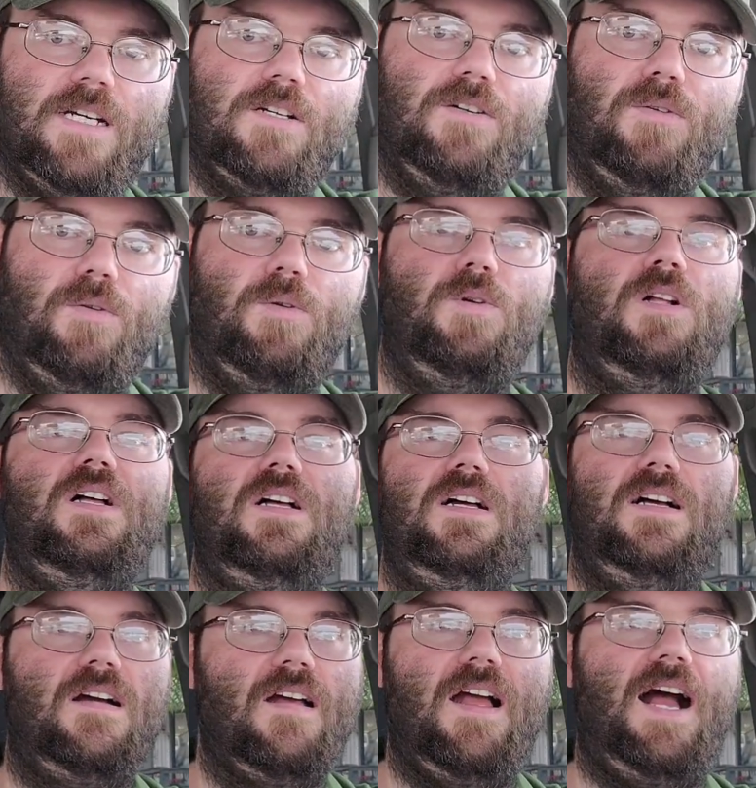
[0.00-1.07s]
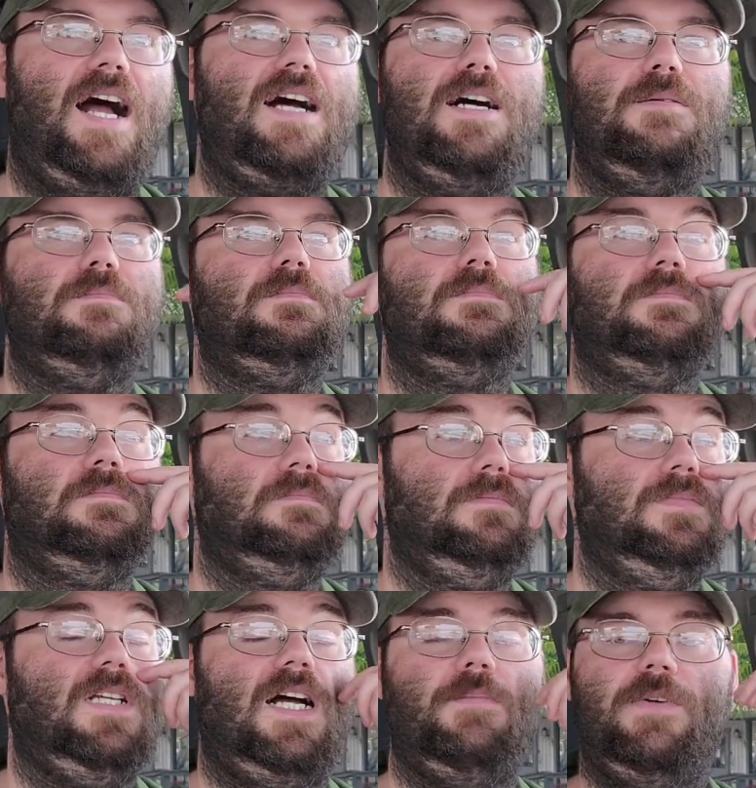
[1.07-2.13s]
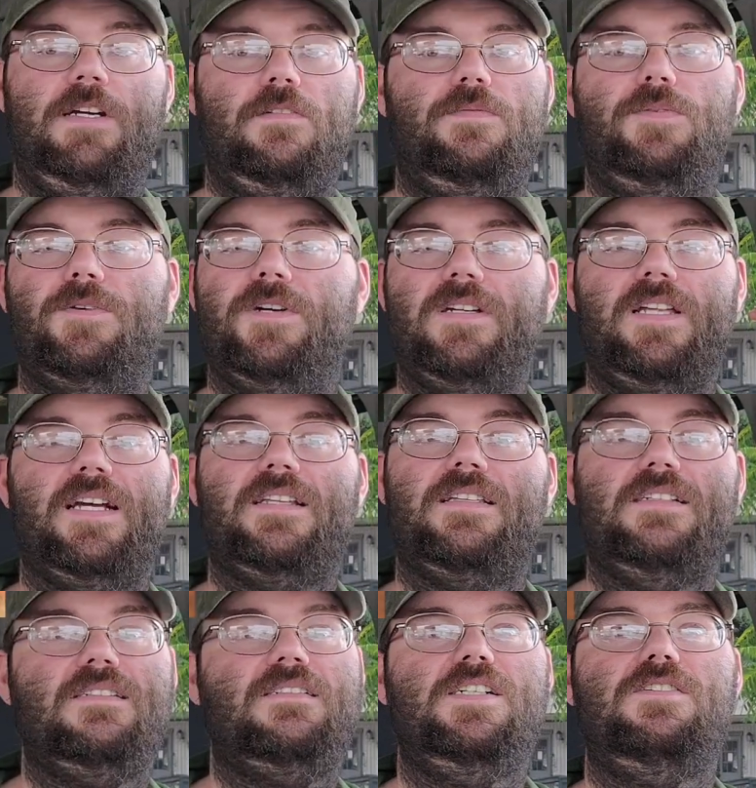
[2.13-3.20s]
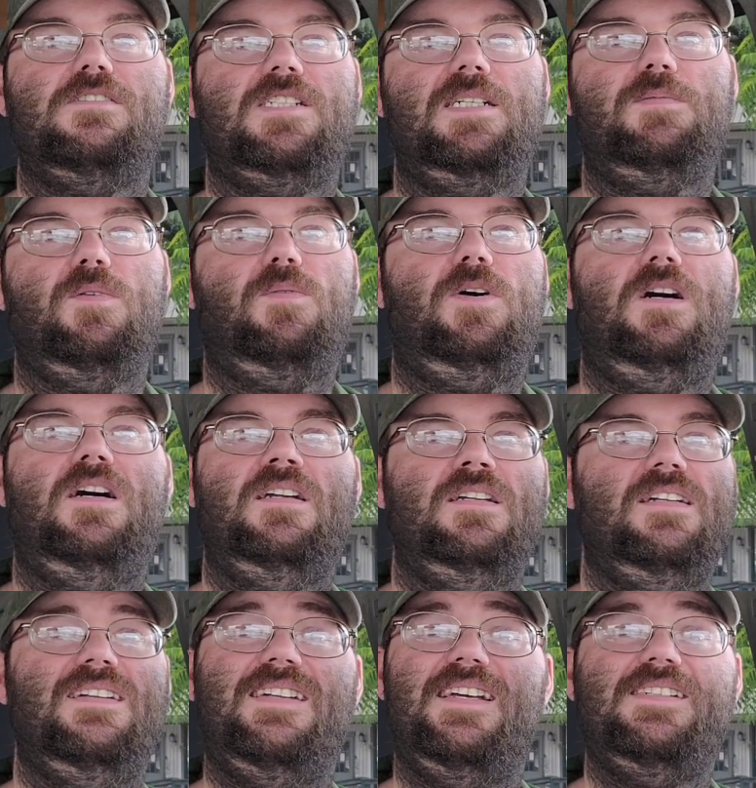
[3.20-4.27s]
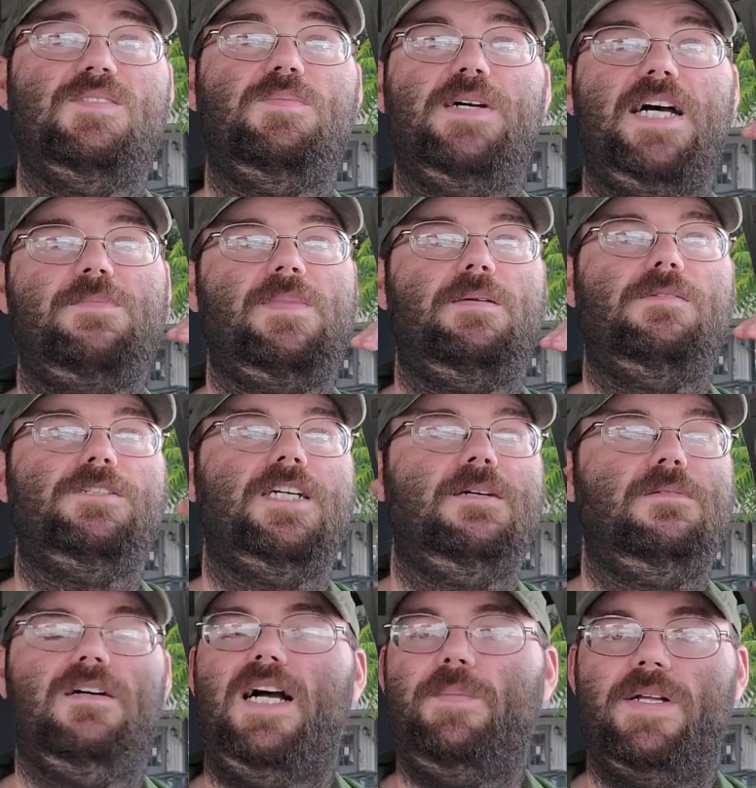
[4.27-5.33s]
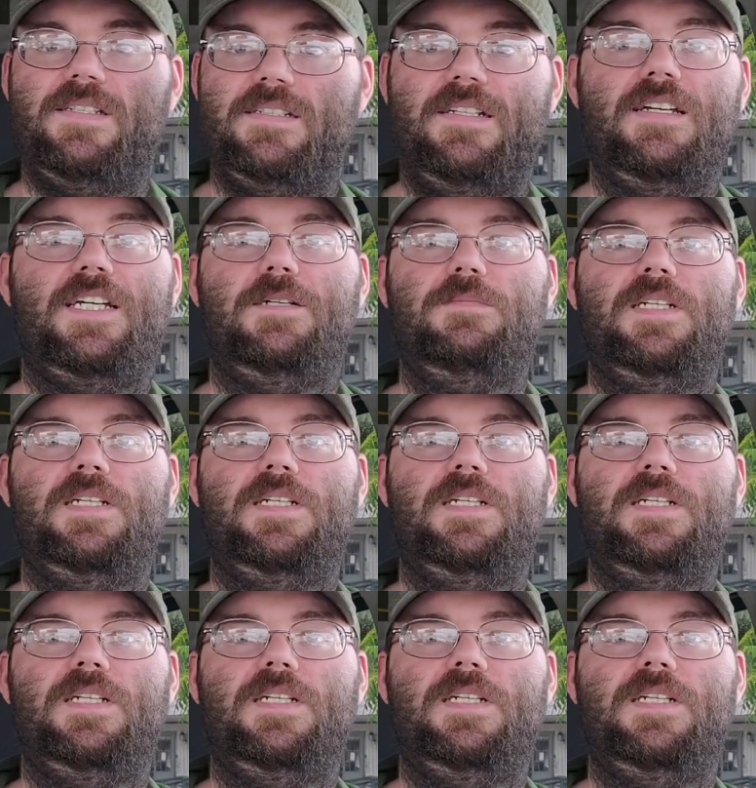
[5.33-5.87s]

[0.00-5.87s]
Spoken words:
cool. I'm here for it. Like, this dude's #1. He's a bad man with jam. I'm about to take him